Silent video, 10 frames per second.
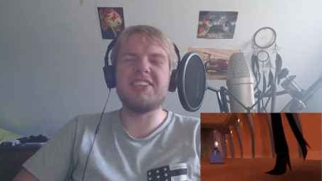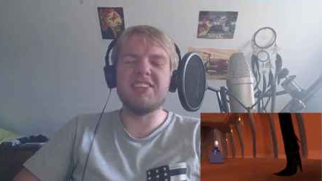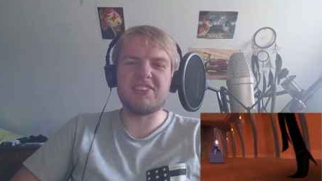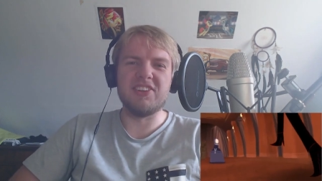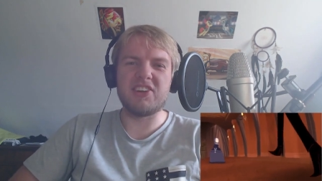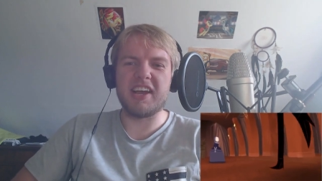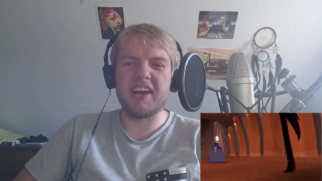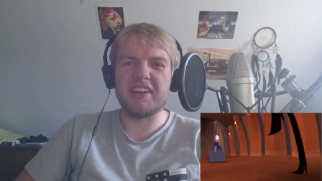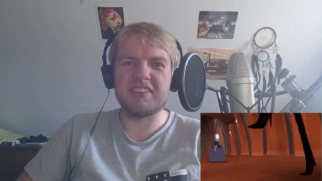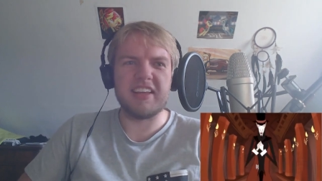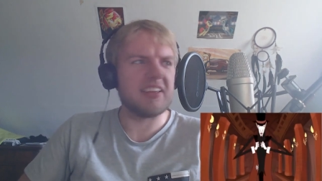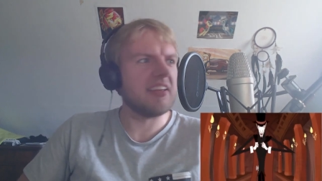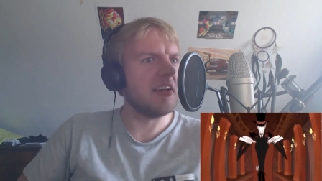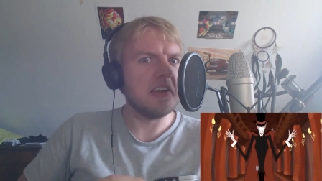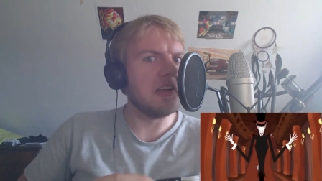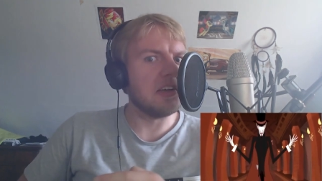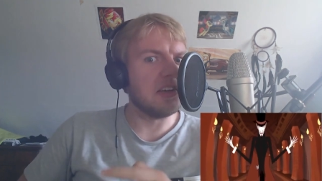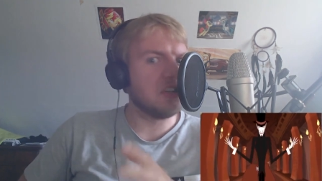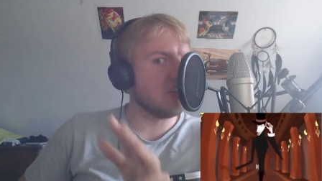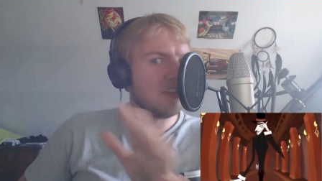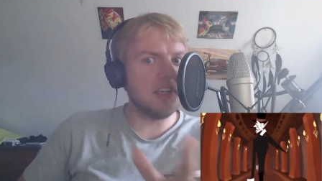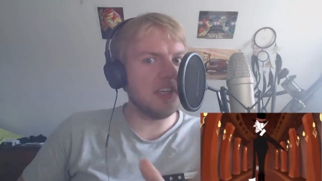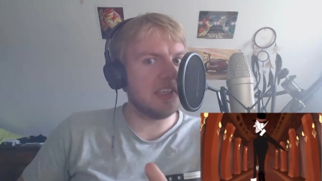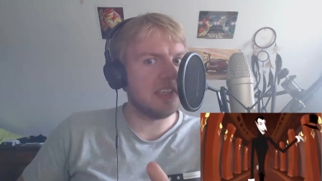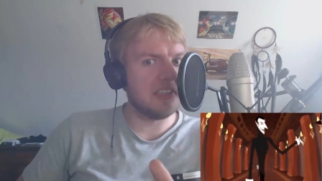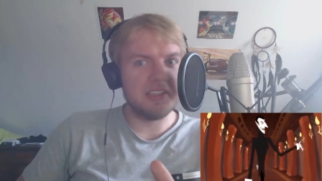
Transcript: it's just looking at us like, you serious?